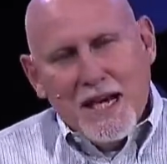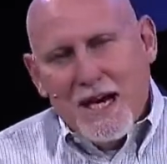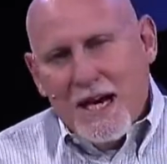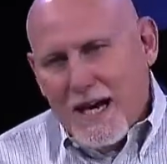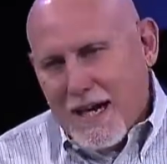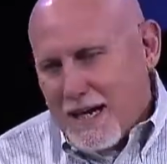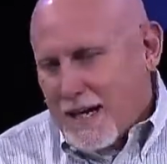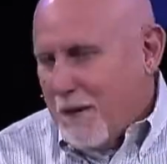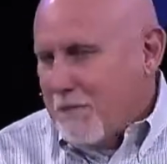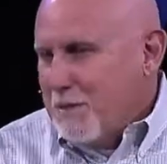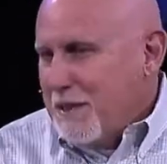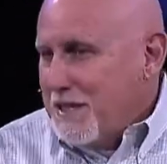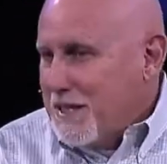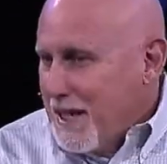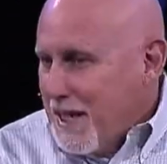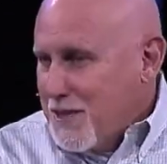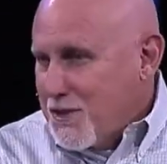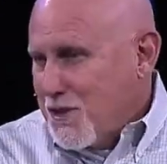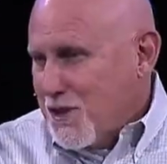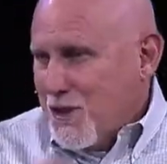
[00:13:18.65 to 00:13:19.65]
a couple
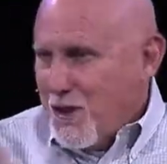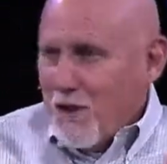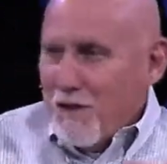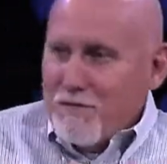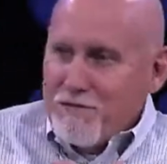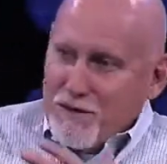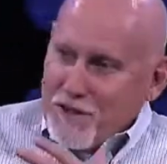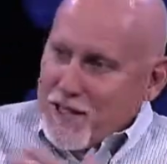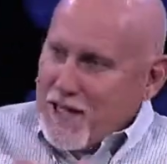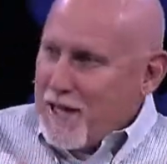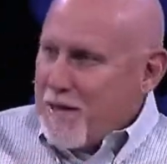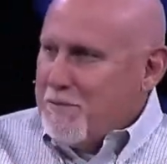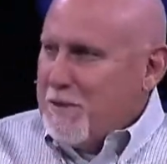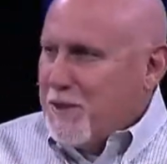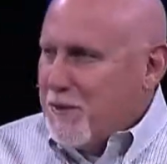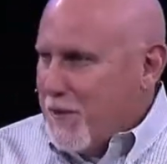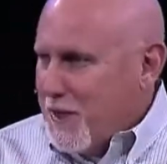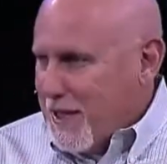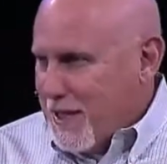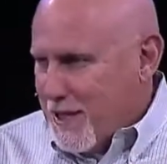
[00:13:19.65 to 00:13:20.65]
of days ago for the
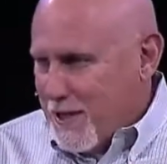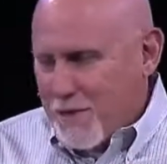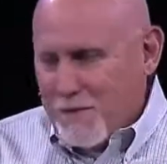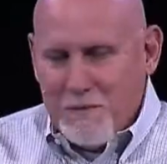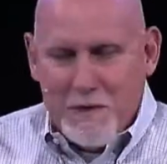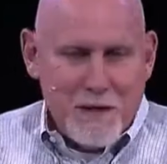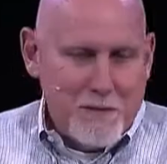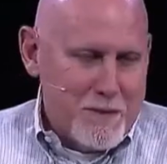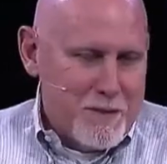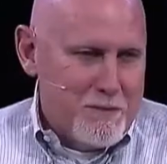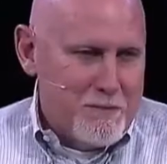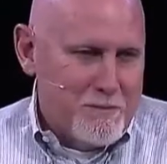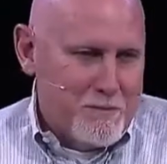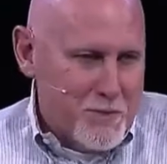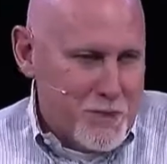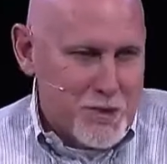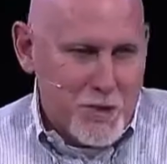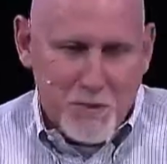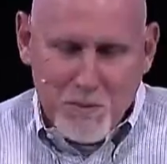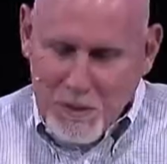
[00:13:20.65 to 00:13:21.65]
coming week, or maybe
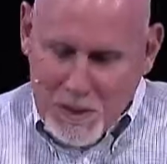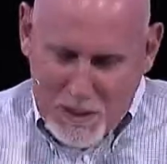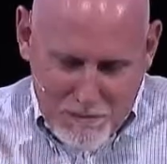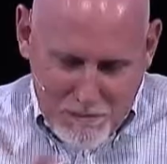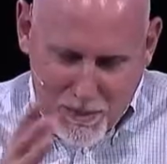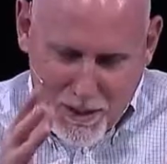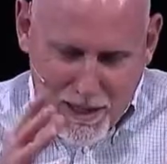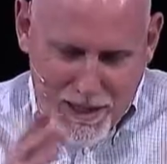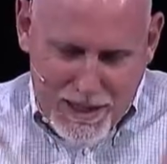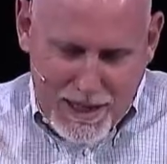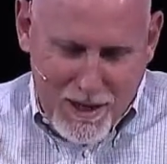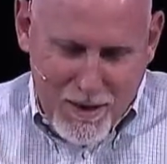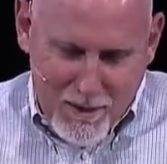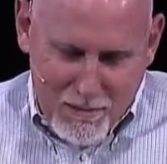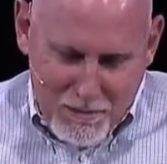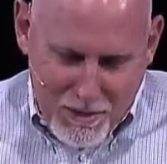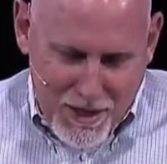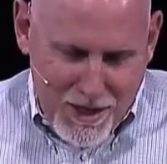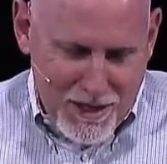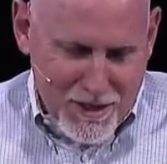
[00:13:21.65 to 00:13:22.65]
with spring break now
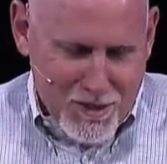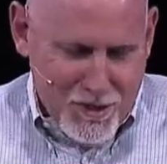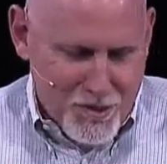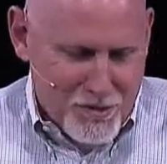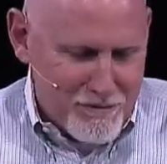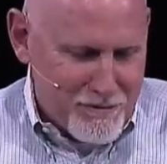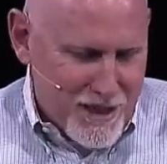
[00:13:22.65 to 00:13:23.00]
upon us,